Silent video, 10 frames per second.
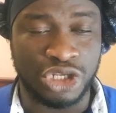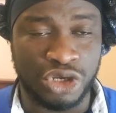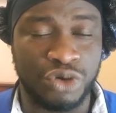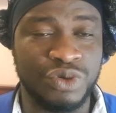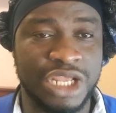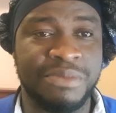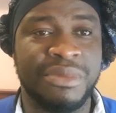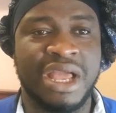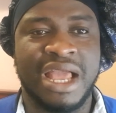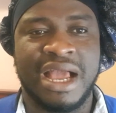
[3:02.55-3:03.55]
What happened to
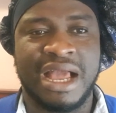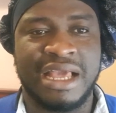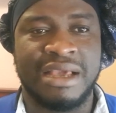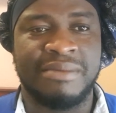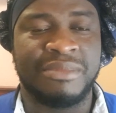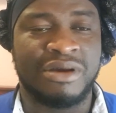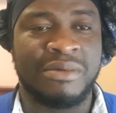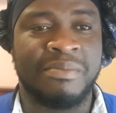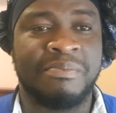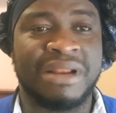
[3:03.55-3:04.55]
him? You
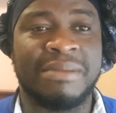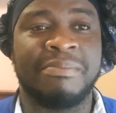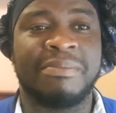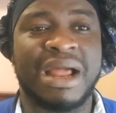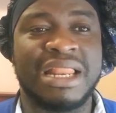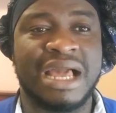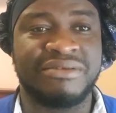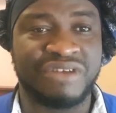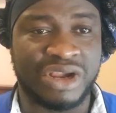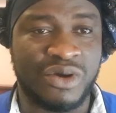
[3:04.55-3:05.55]
will not believe
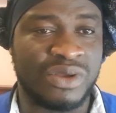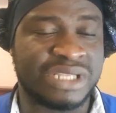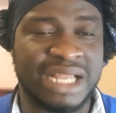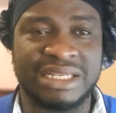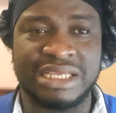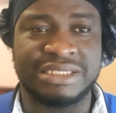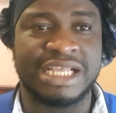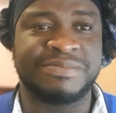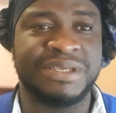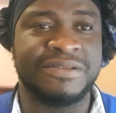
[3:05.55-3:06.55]
it, but it
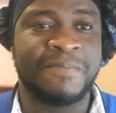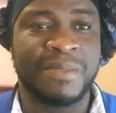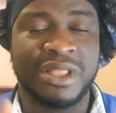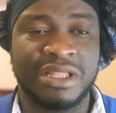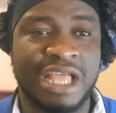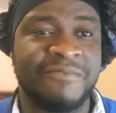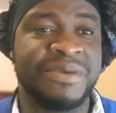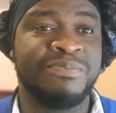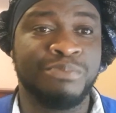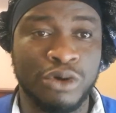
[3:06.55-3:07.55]
was what he asked for.
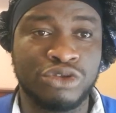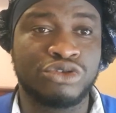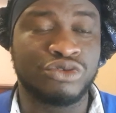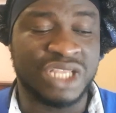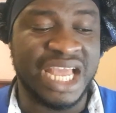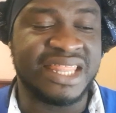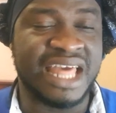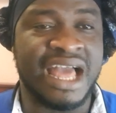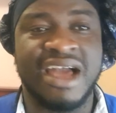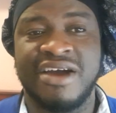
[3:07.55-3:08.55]
Let's go and watch this video,
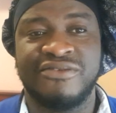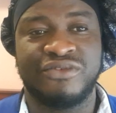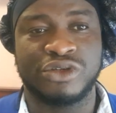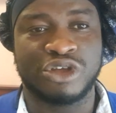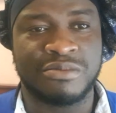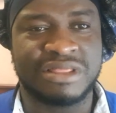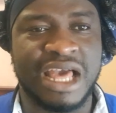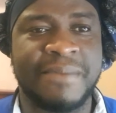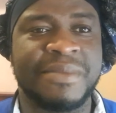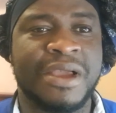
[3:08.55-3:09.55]
and please give me your comment
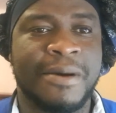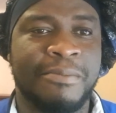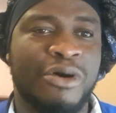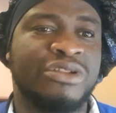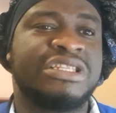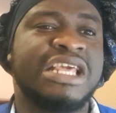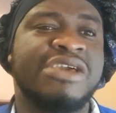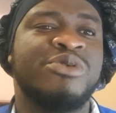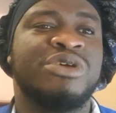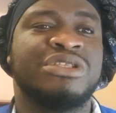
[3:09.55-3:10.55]
and your opinion in
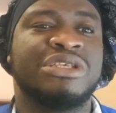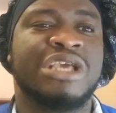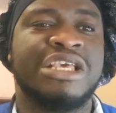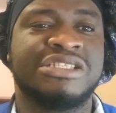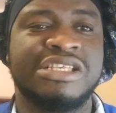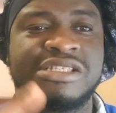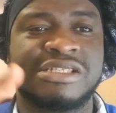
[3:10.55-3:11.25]
the comment section.